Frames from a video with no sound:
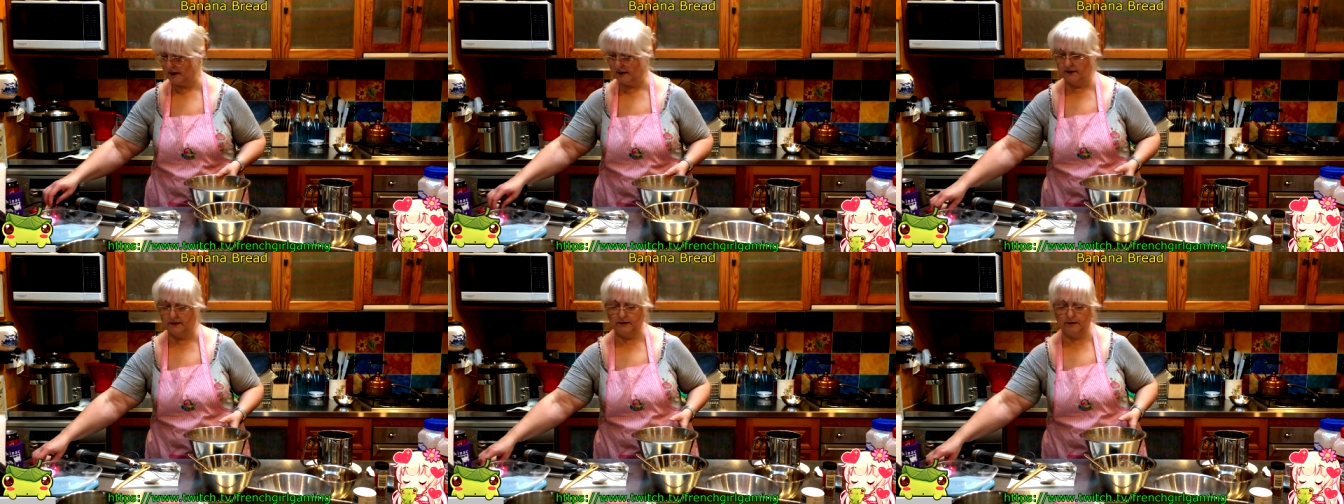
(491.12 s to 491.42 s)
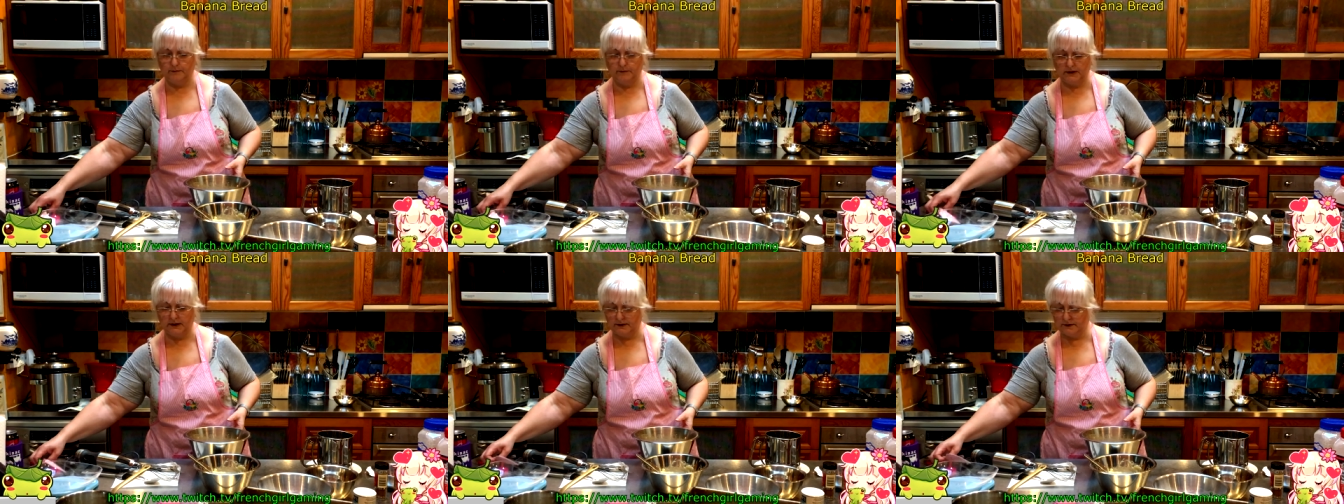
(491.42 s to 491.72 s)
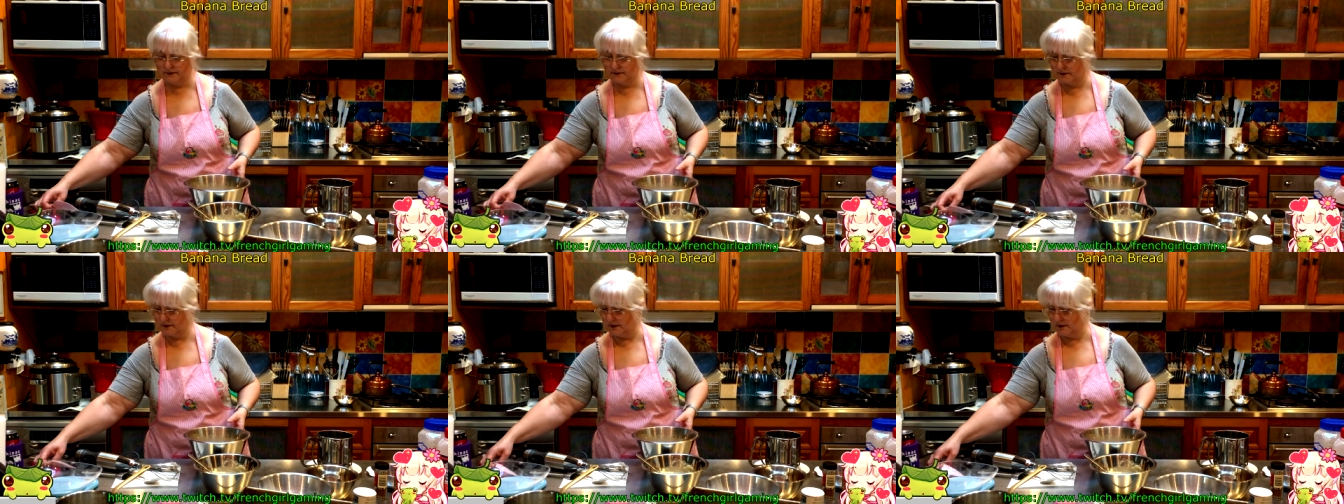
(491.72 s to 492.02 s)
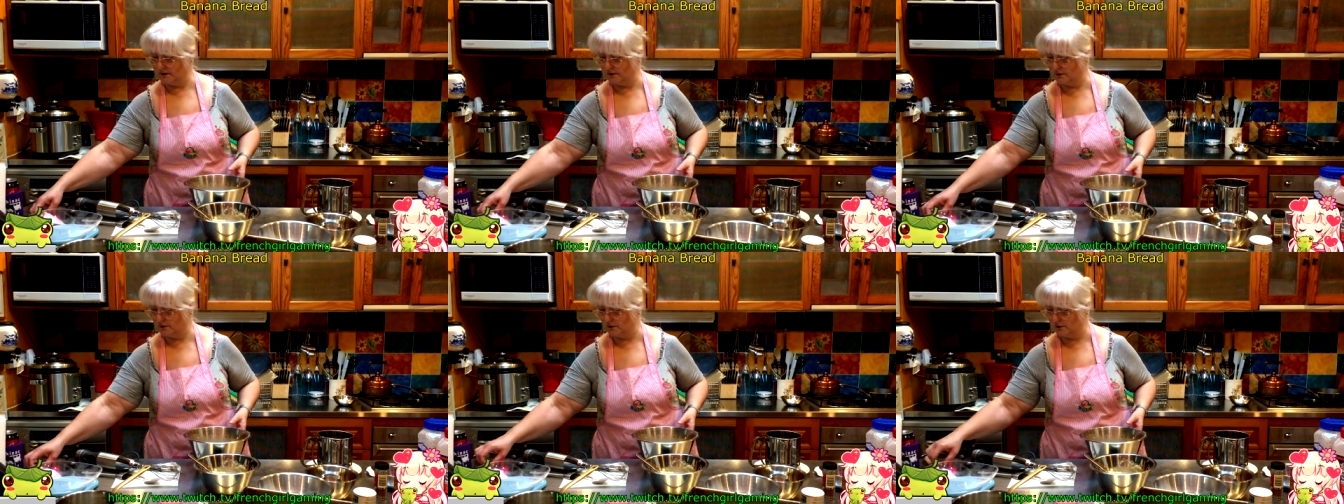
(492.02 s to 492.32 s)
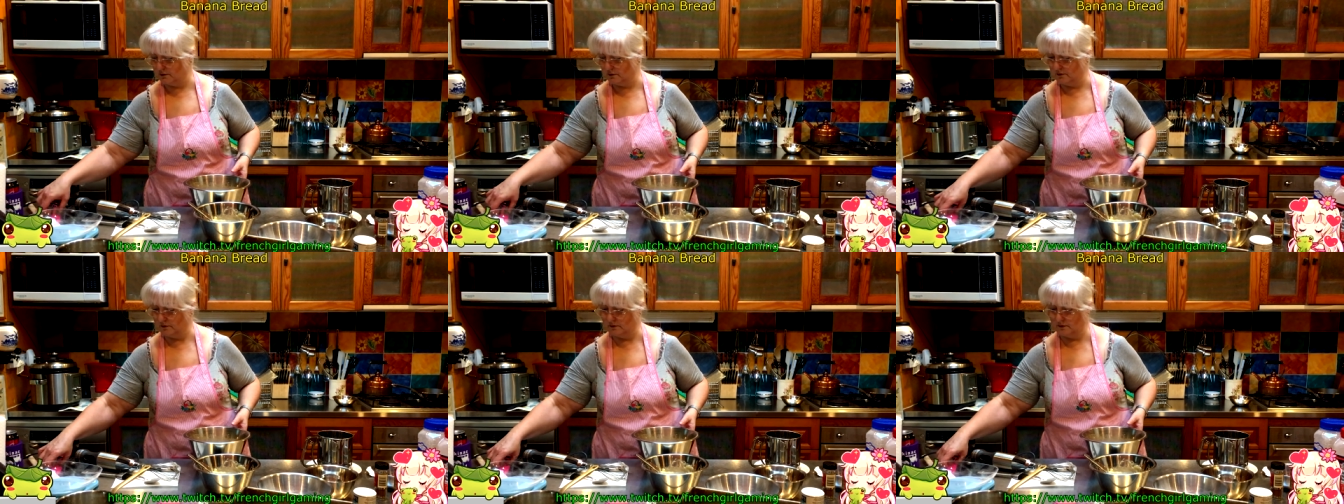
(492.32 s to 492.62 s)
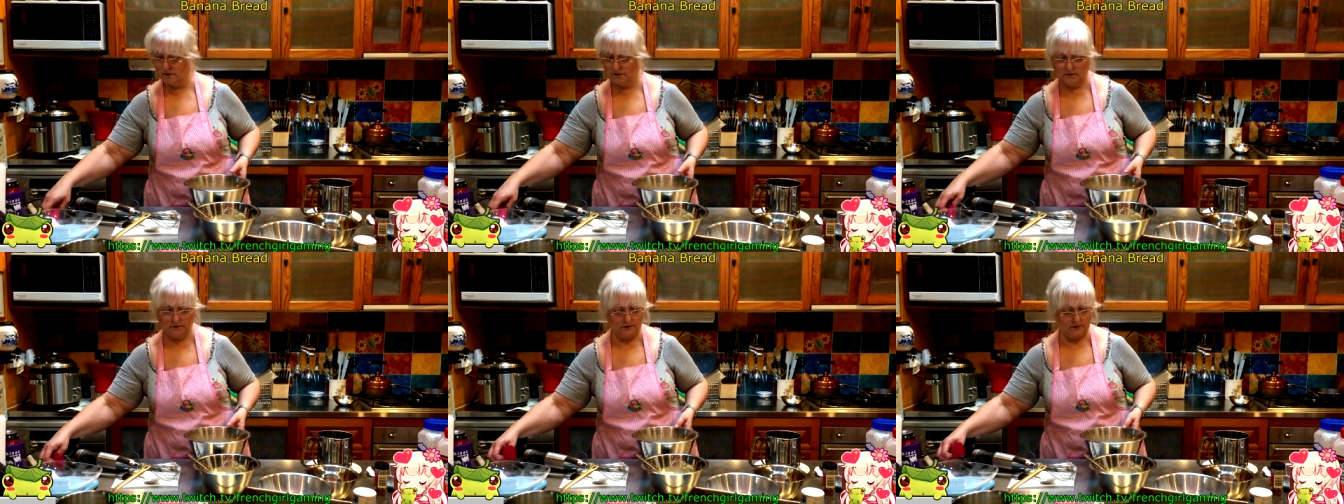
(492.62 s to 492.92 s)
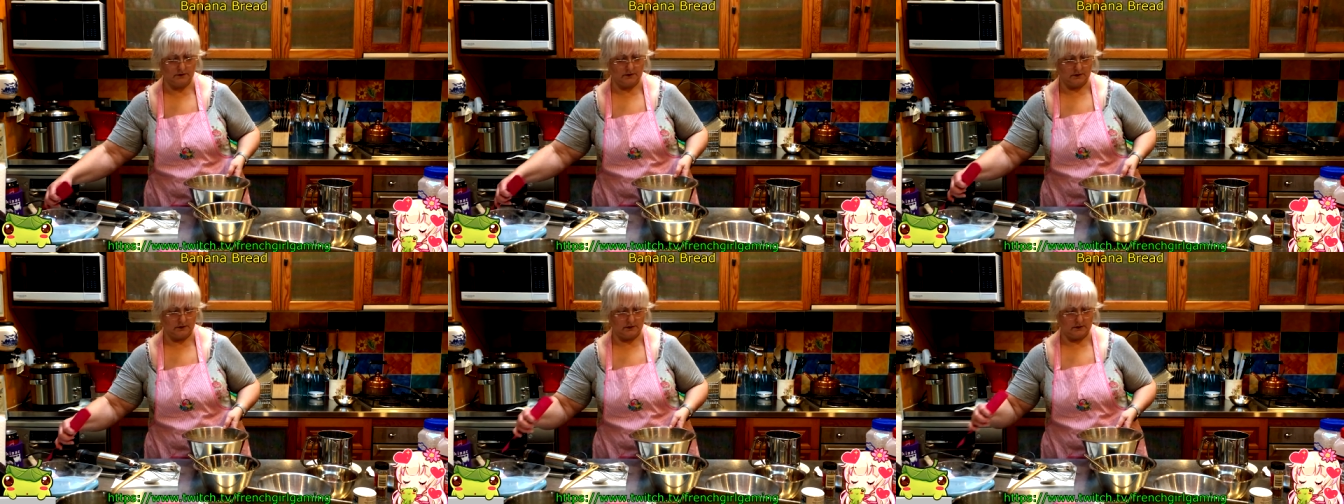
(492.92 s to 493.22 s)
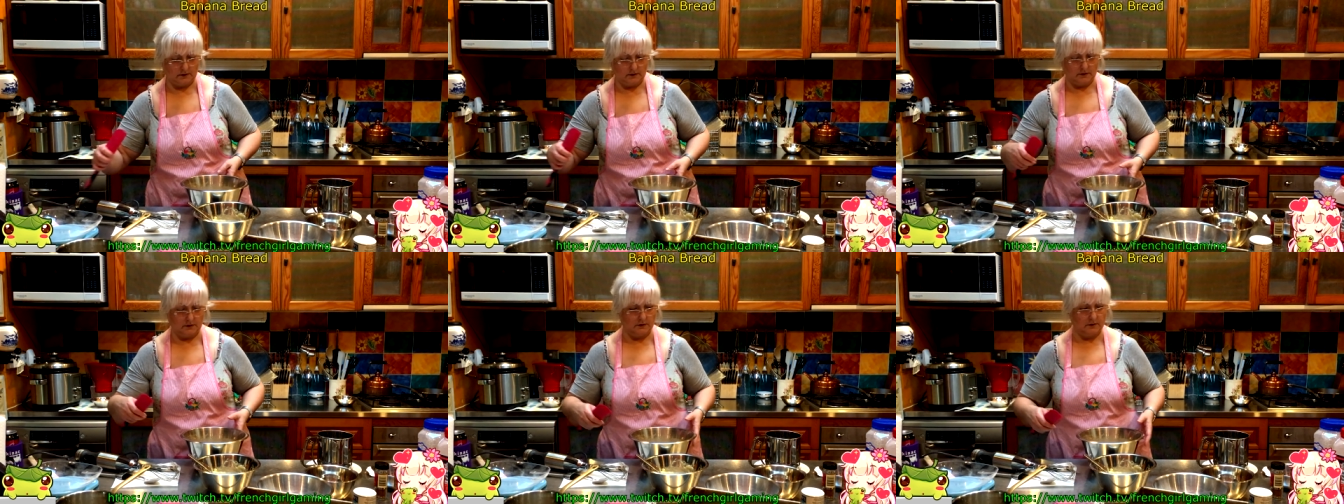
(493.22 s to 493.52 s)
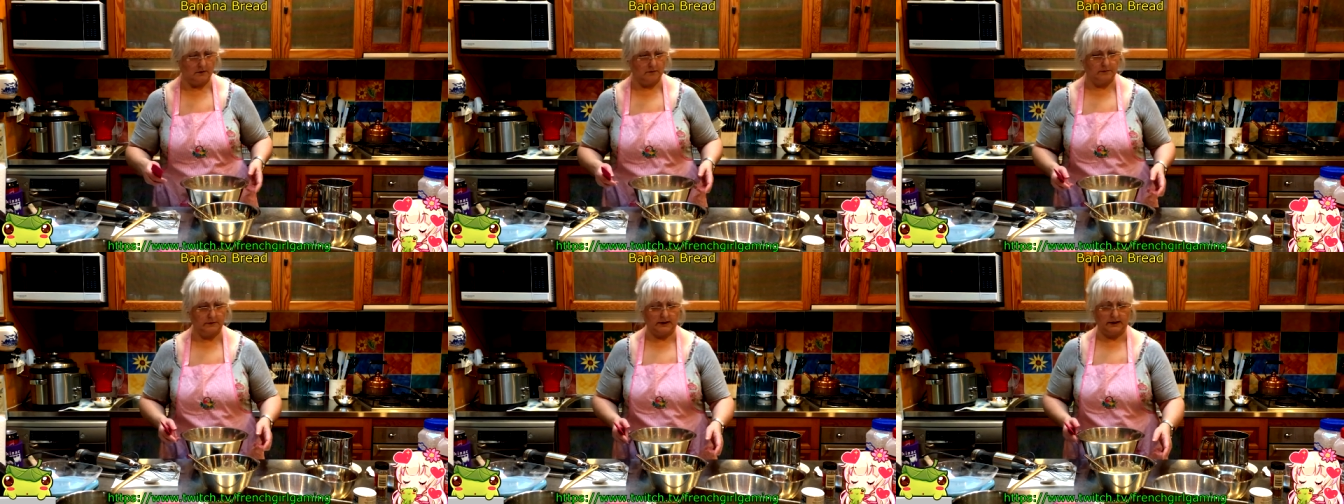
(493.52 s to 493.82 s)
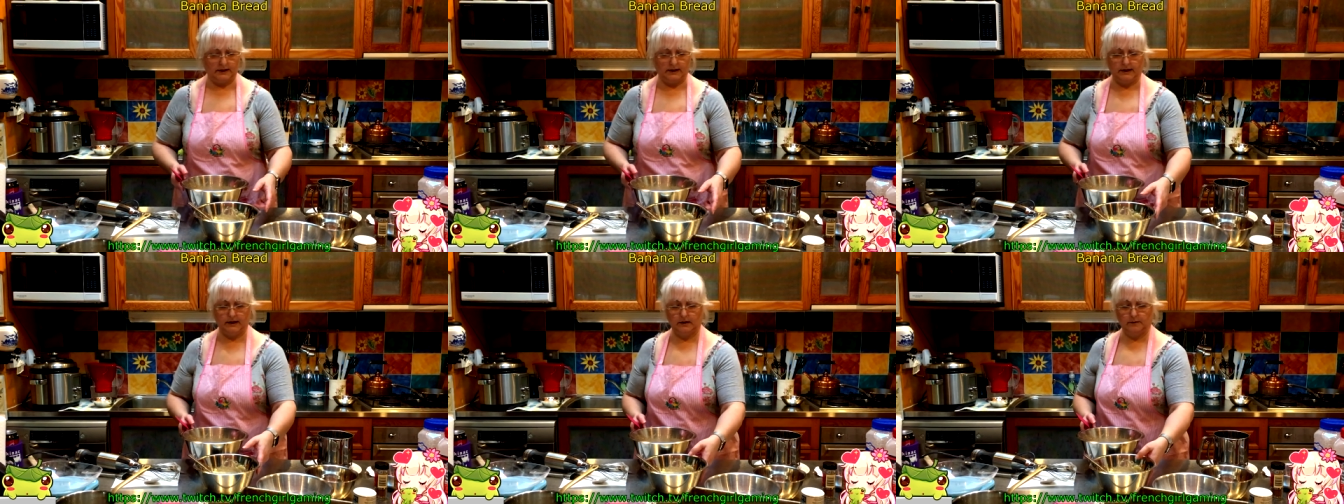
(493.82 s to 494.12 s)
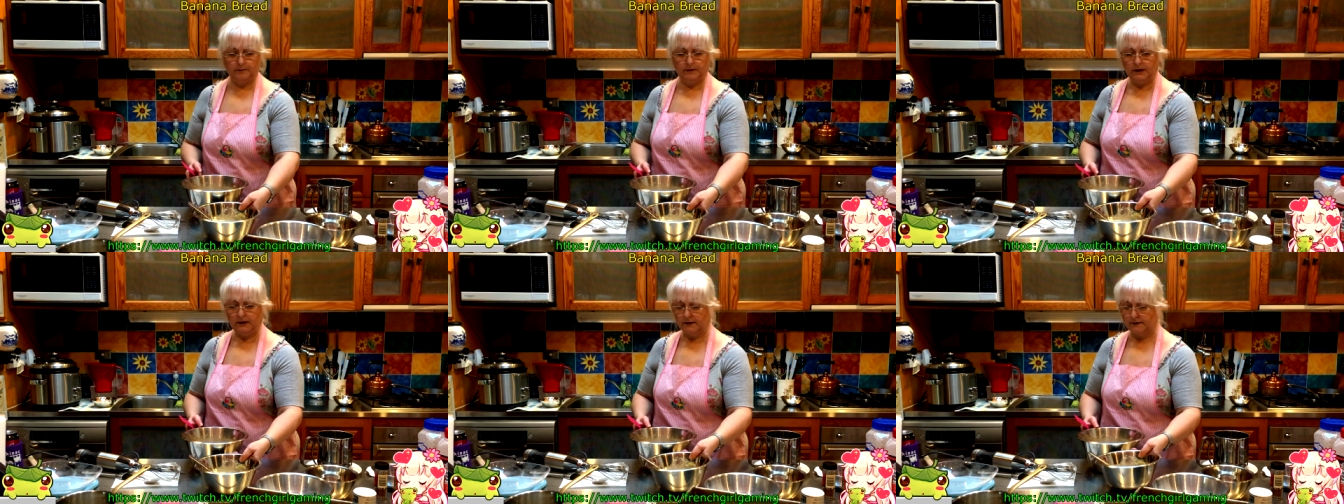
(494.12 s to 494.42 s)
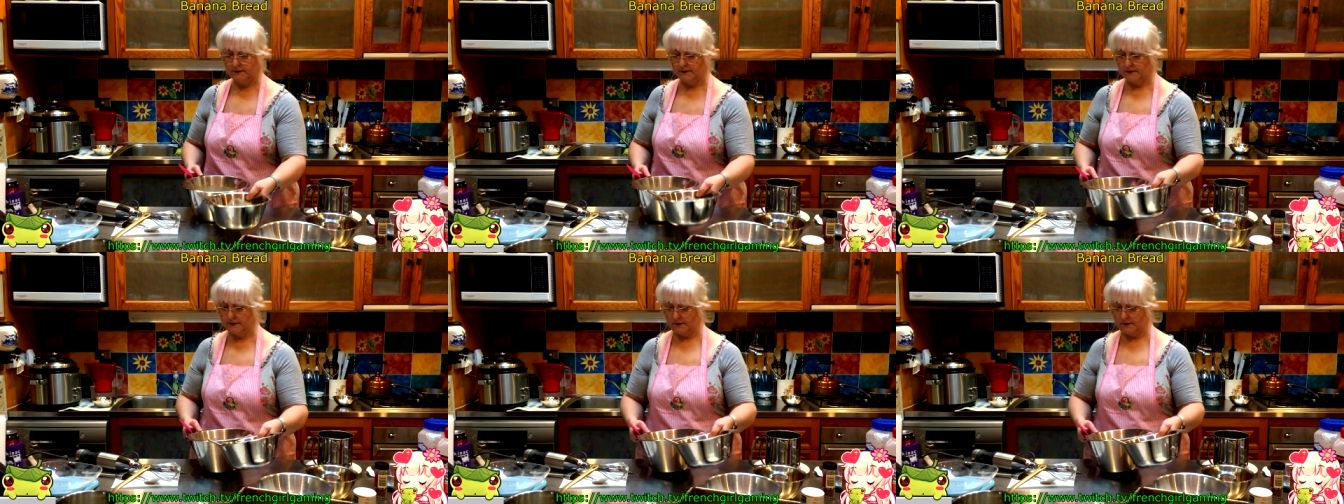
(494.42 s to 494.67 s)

banana mix into my egg mix.